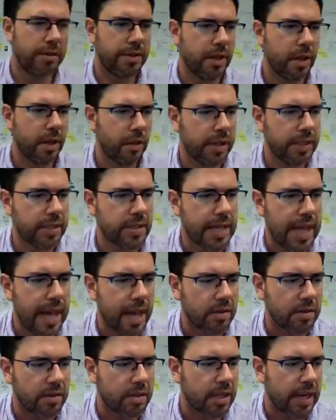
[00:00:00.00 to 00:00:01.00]
it
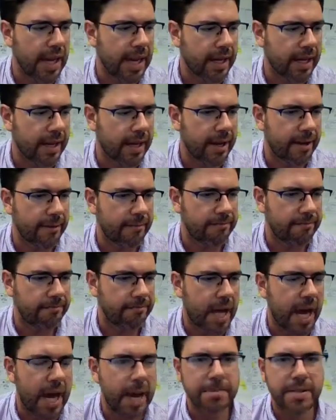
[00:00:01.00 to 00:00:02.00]
sounds like
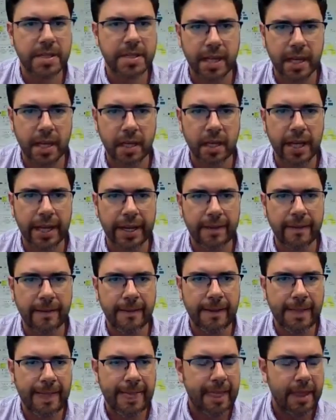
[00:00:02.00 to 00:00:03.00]
upskilling
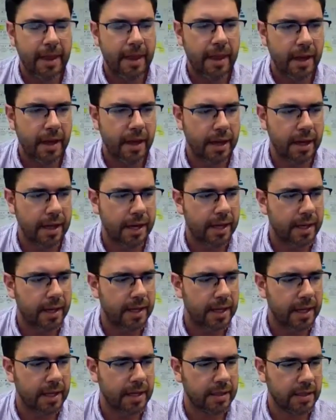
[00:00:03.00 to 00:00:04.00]

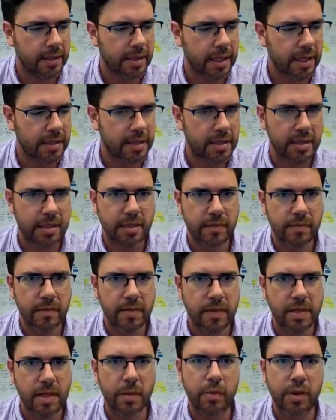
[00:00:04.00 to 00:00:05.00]
is
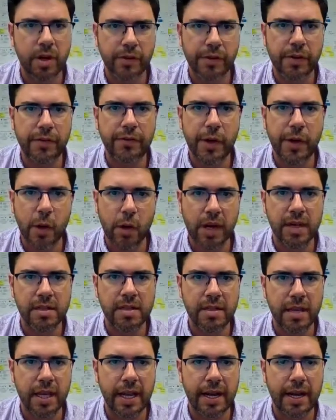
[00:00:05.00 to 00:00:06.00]
somewhat of a
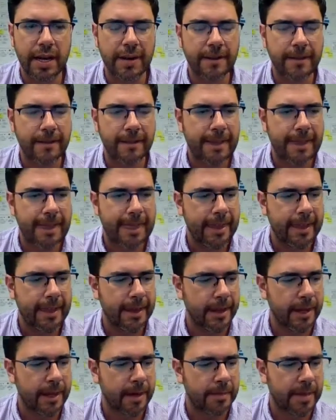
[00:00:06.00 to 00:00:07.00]
focus there,
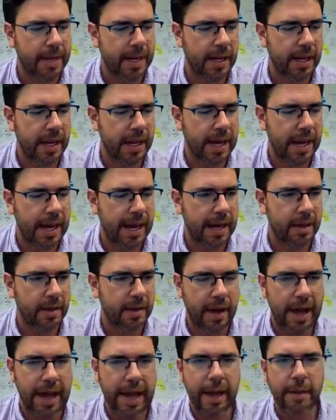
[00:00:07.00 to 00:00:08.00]
and
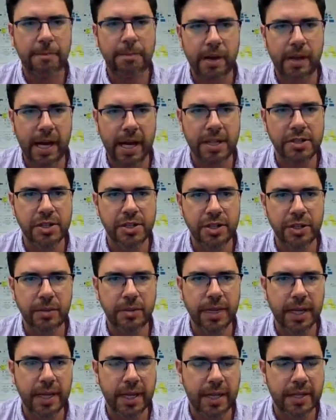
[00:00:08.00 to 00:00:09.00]
I applaud you,
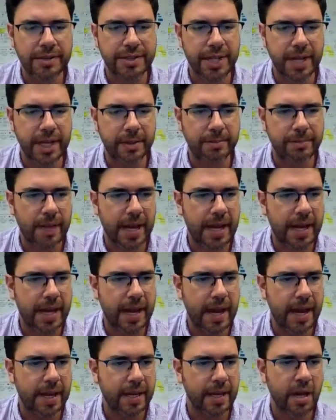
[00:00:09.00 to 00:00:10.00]
because
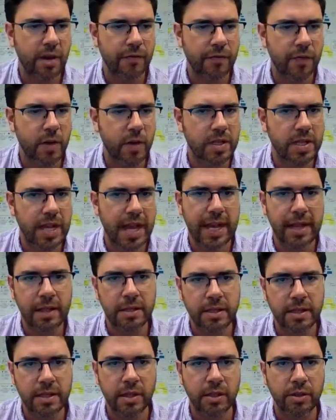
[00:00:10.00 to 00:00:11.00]
I know
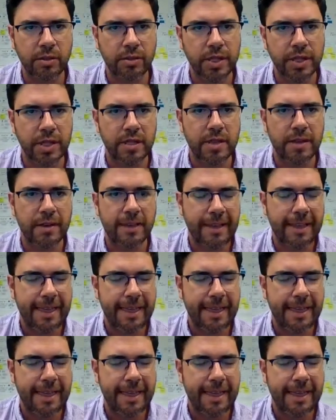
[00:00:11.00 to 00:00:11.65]
firsthand too just